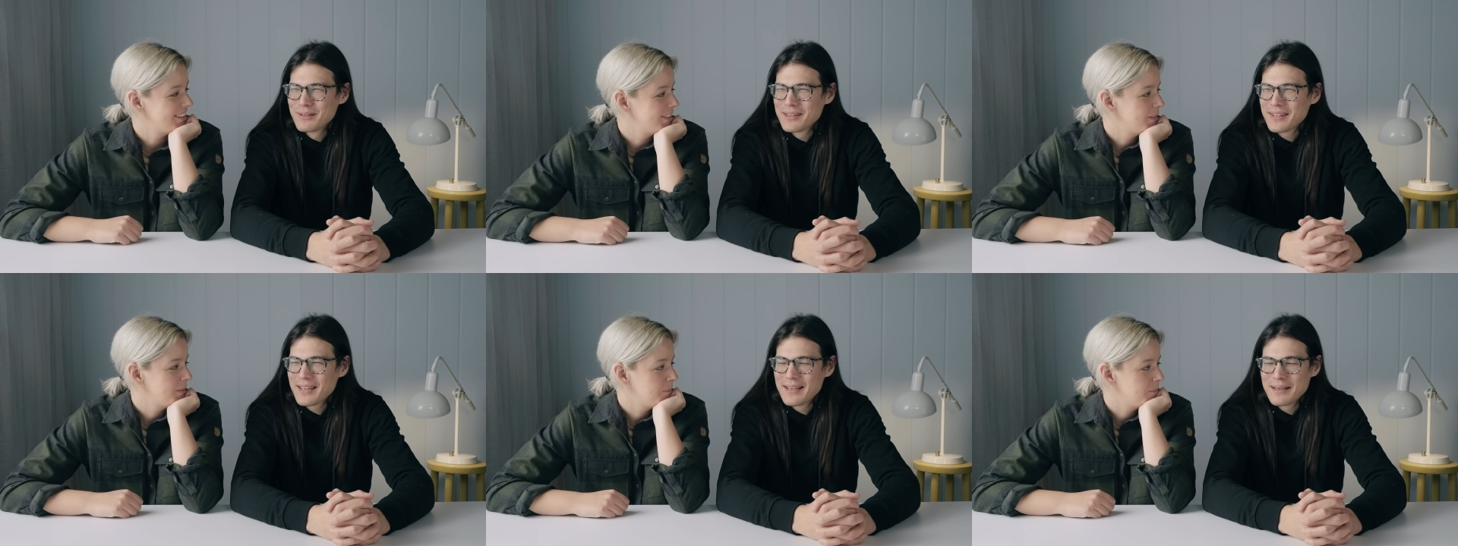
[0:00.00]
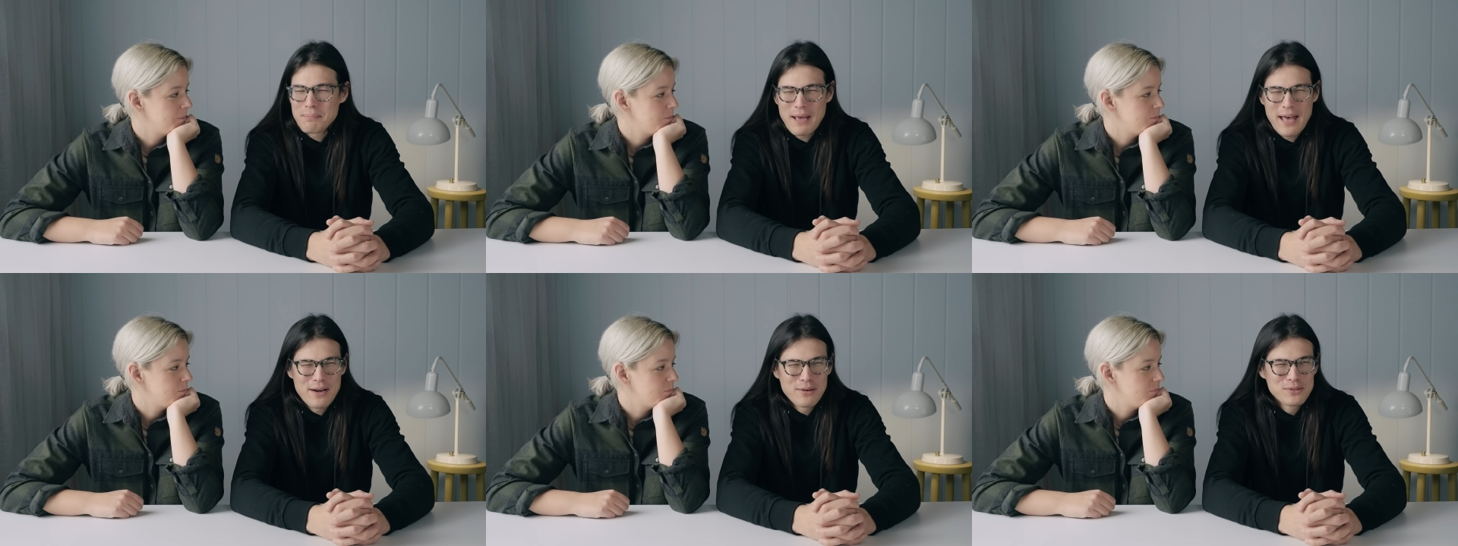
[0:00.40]
Speaker 1: with like
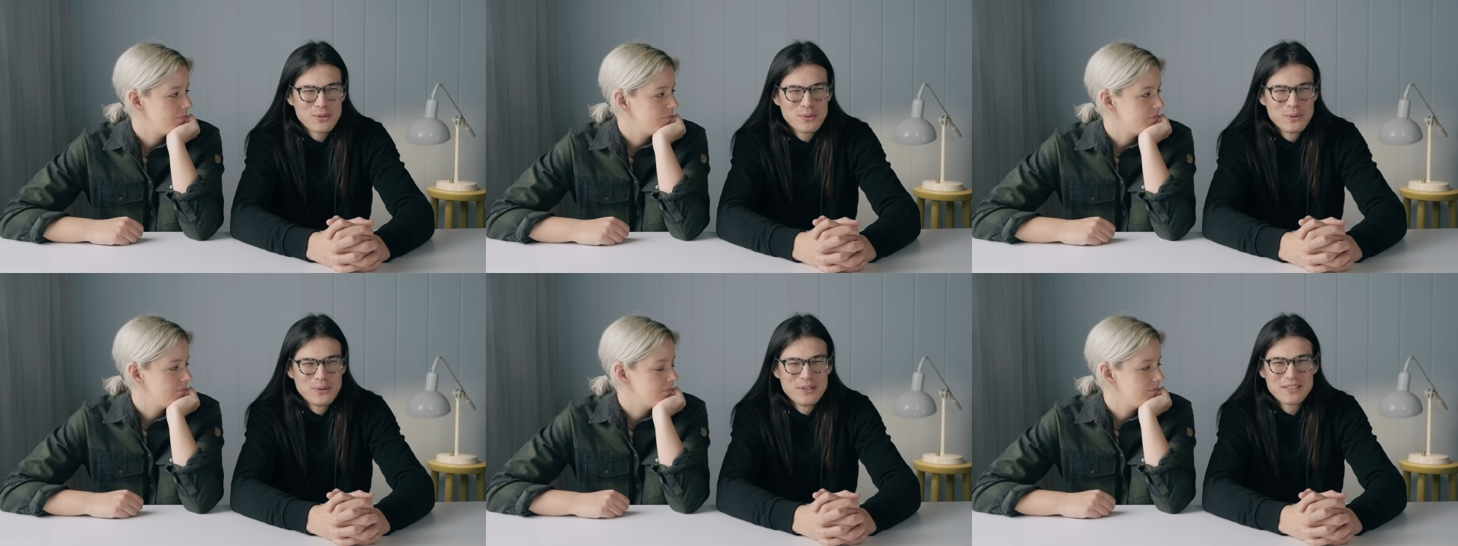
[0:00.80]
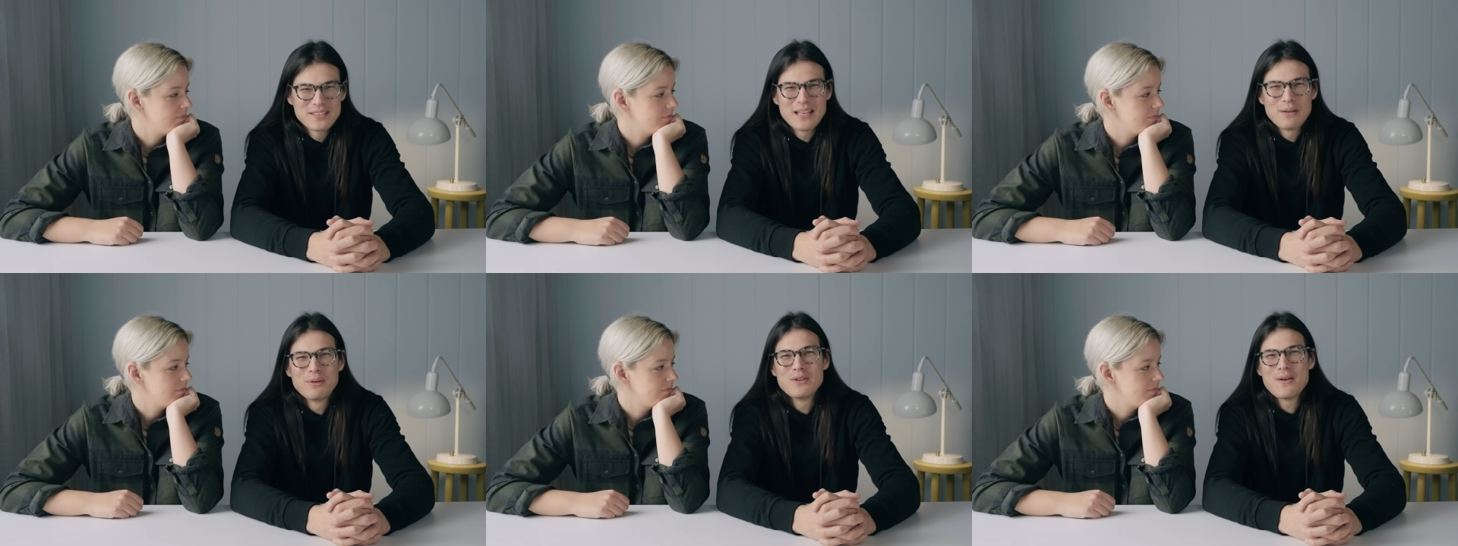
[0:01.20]
Pano tools,
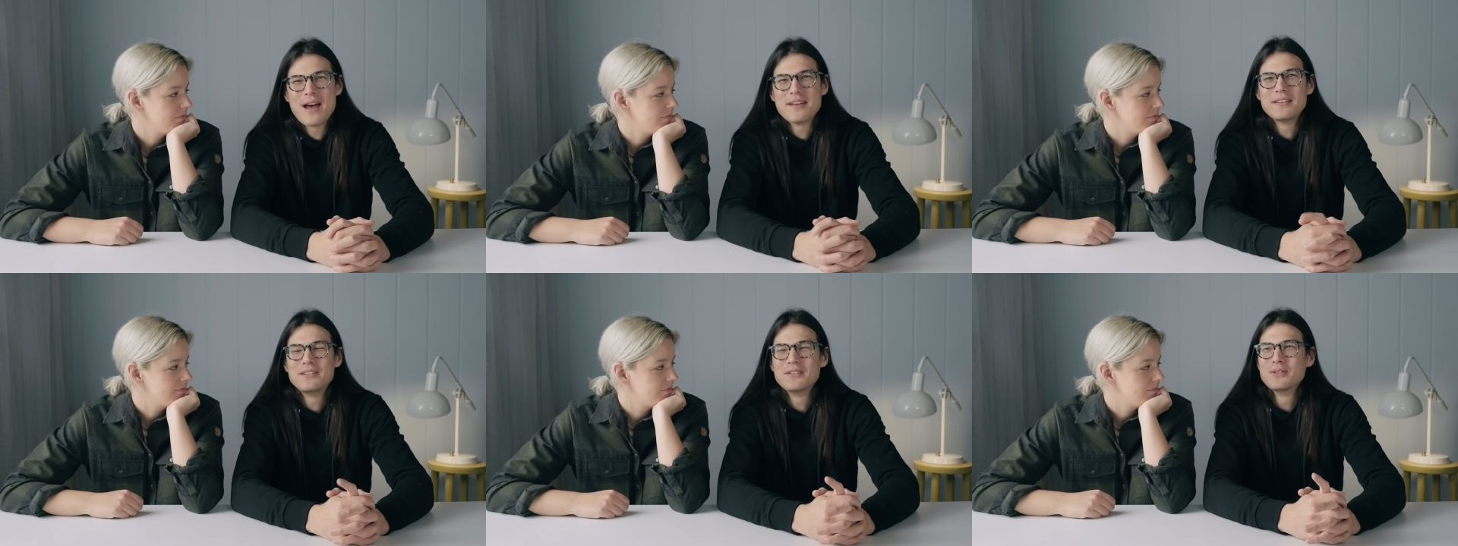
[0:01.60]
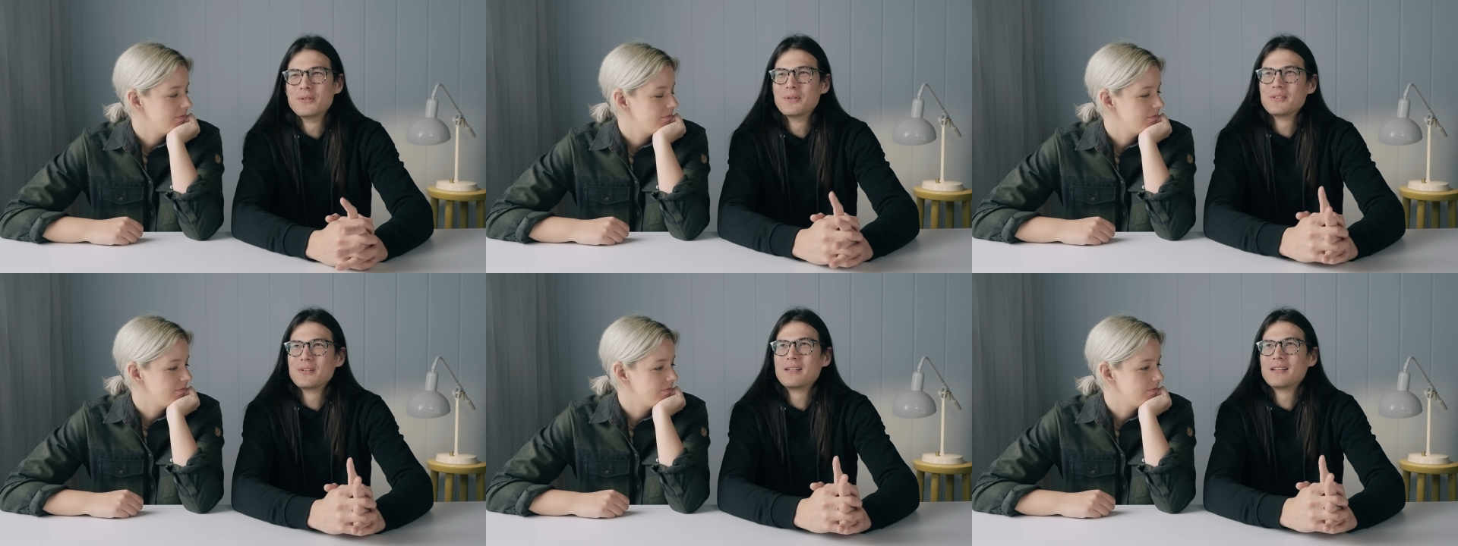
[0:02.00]
and what you had to
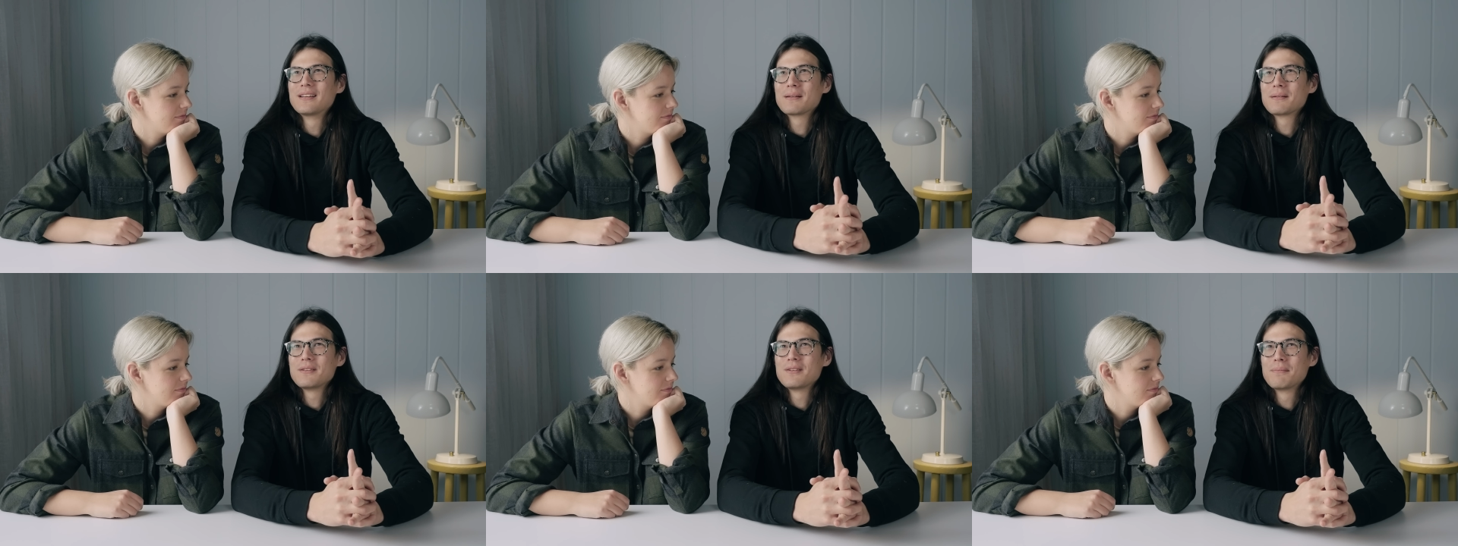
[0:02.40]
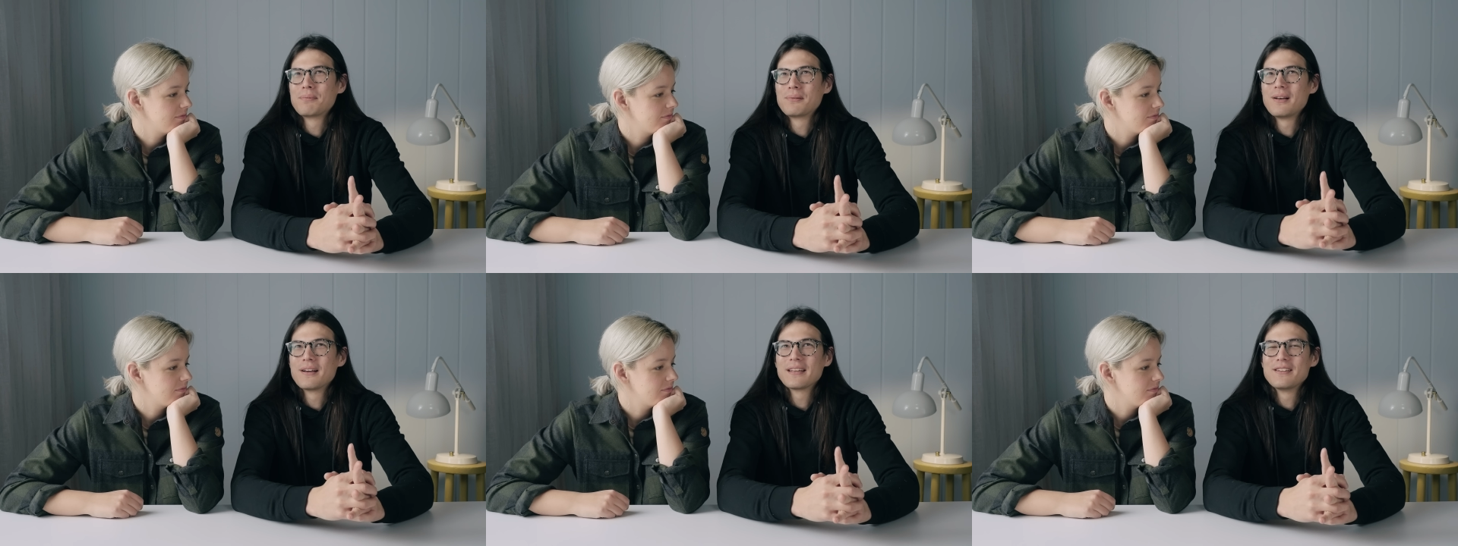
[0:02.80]
do is you had to like you could
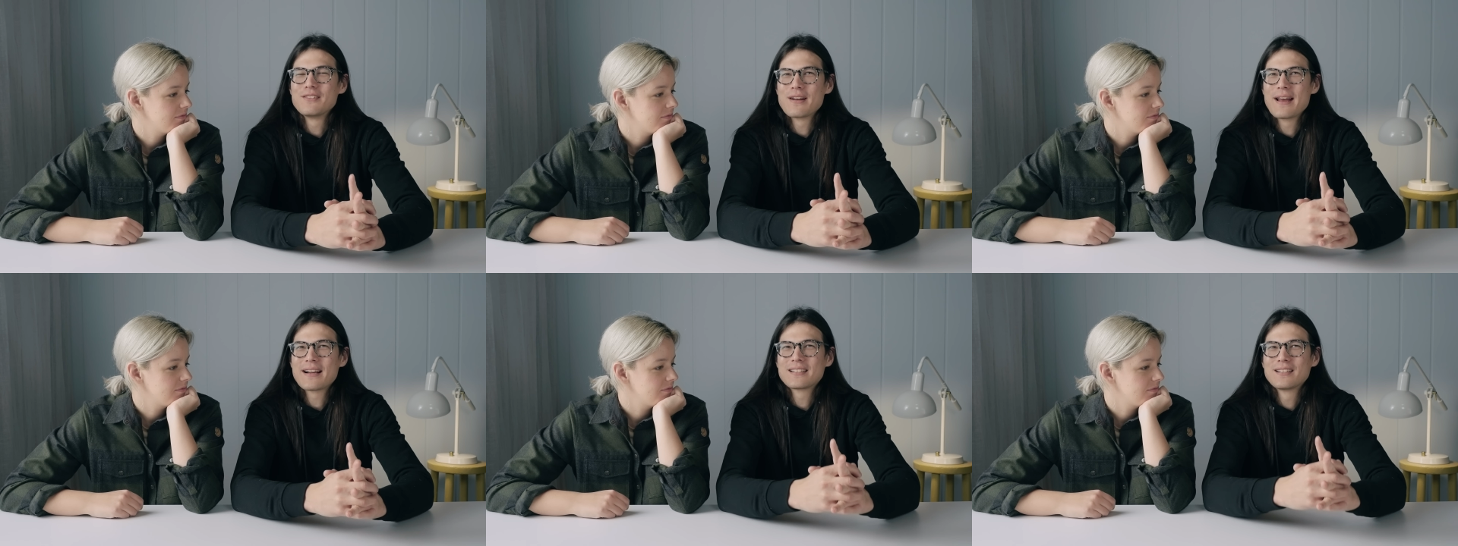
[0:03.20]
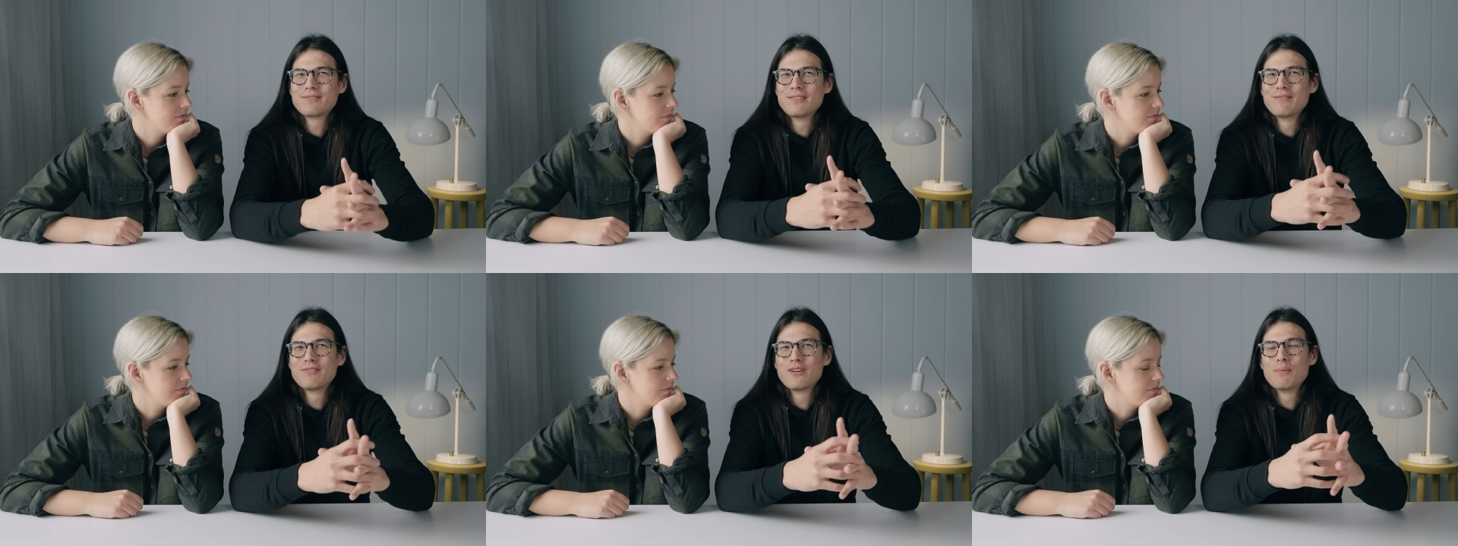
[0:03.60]
plug in your EXIF
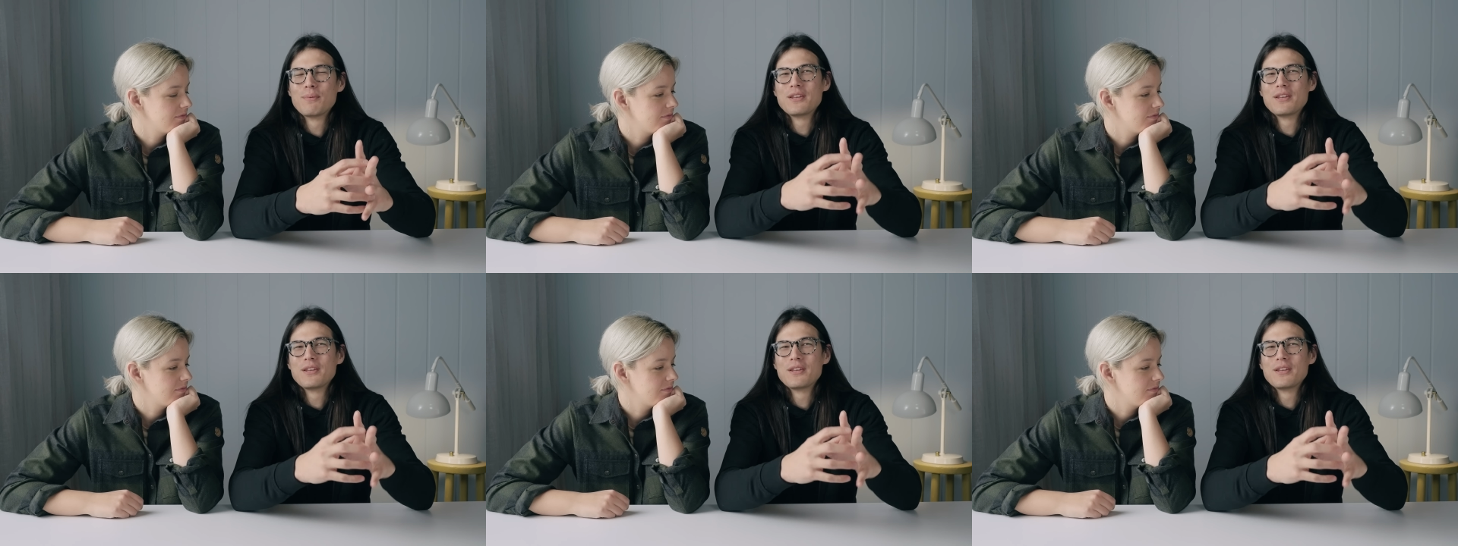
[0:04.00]
info,